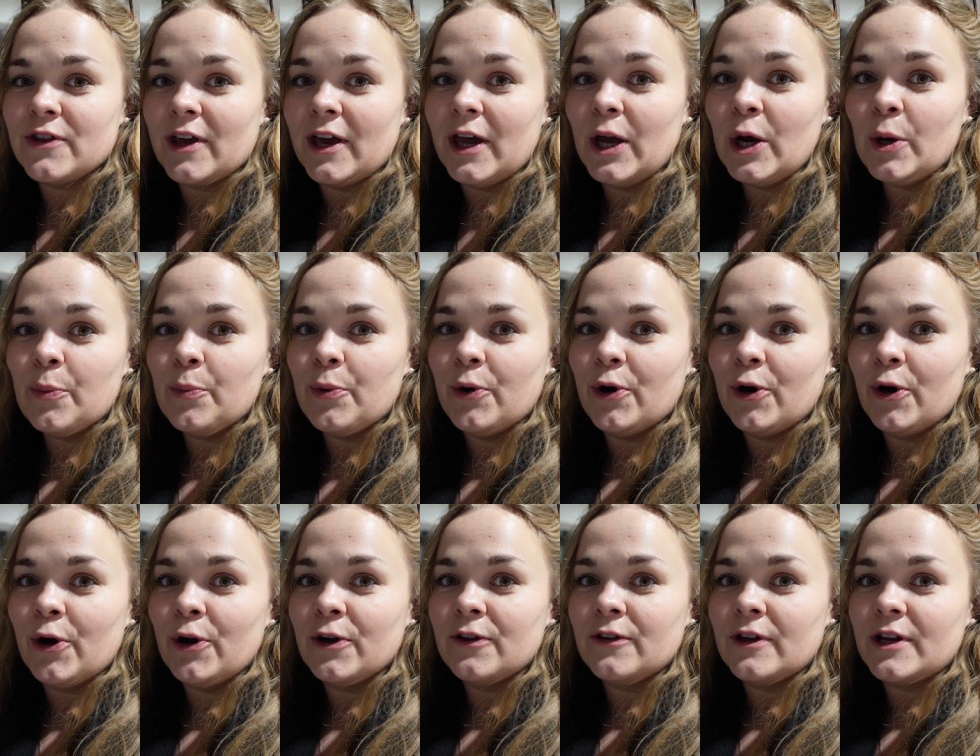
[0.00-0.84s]
the
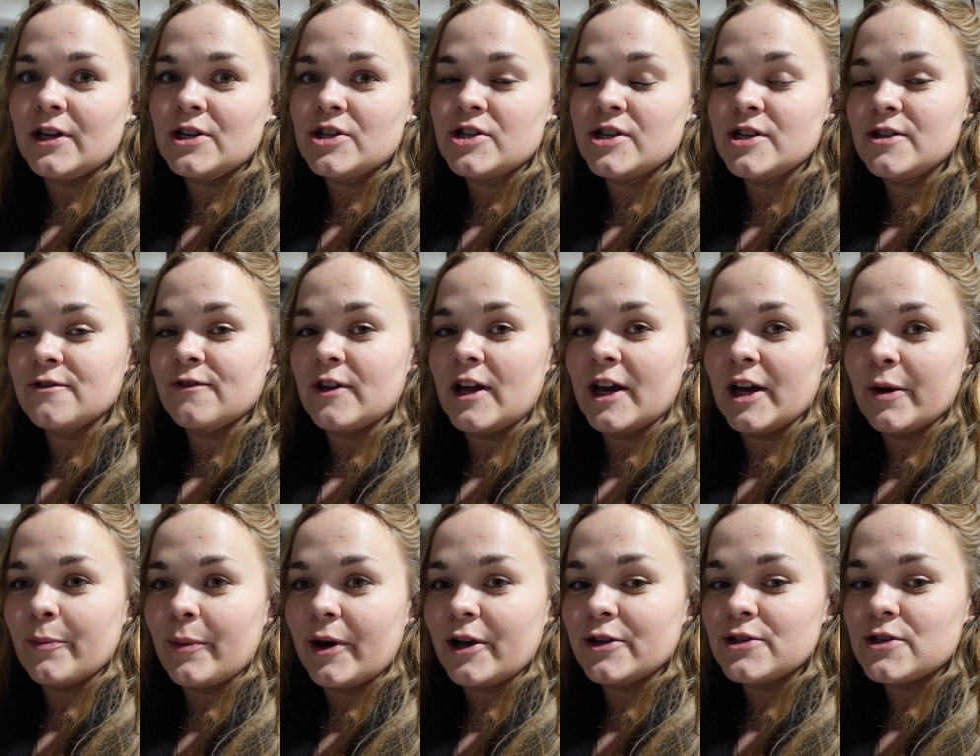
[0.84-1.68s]
airport and she's
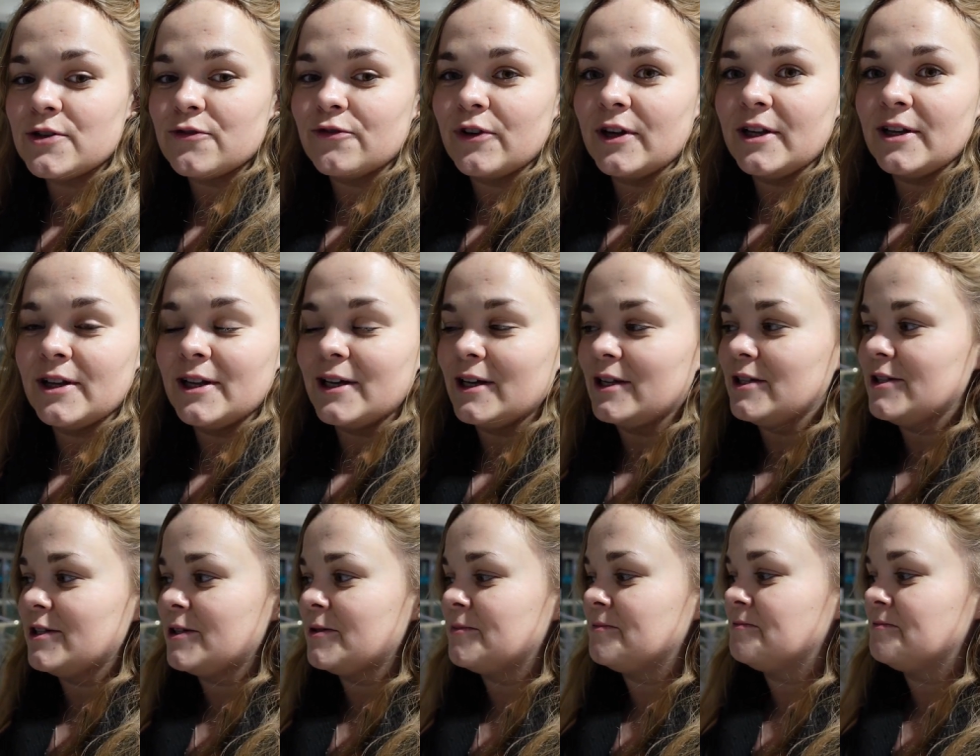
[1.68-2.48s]
flying back to Finland.